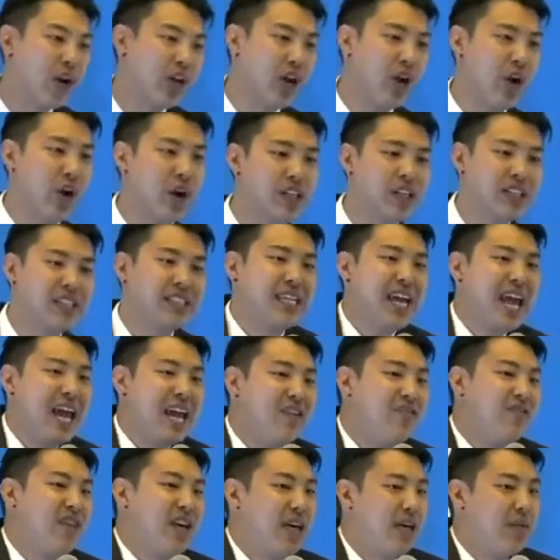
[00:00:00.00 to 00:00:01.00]
you're
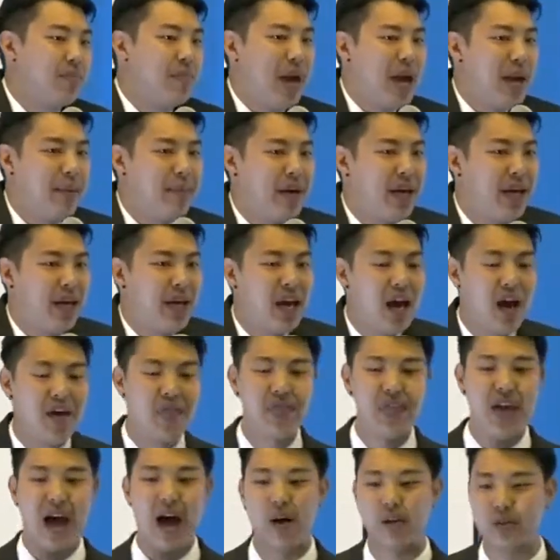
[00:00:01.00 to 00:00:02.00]
saving maybe a
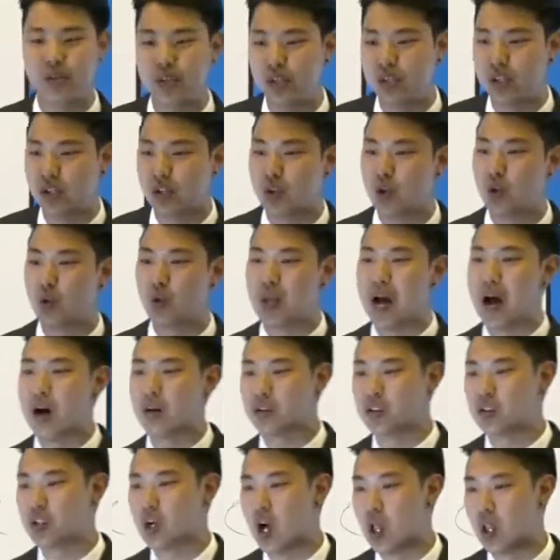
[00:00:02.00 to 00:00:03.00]
1000 to
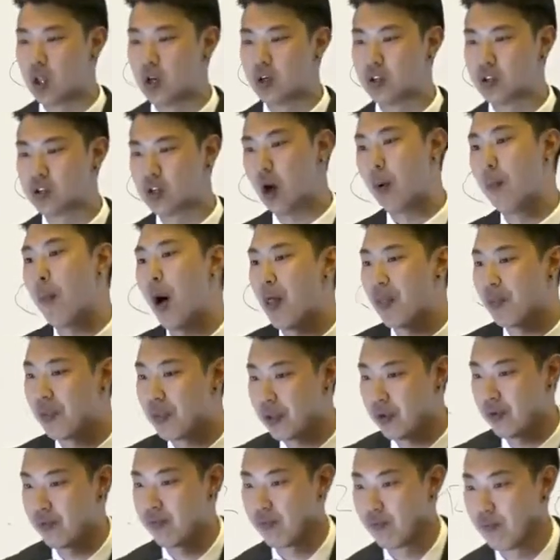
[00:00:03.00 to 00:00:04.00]
$2,000 a
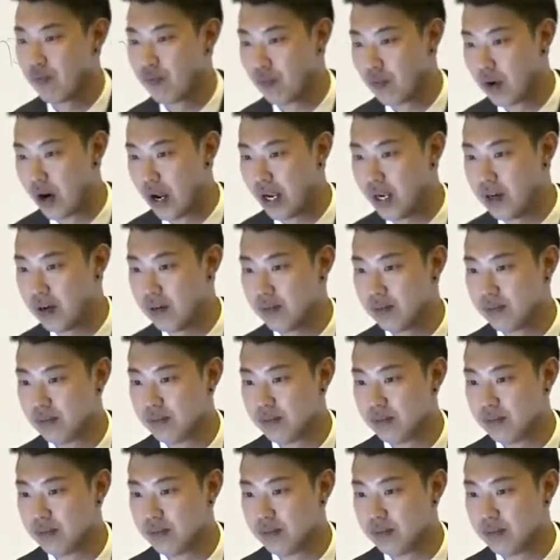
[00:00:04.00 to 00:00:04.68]
month right?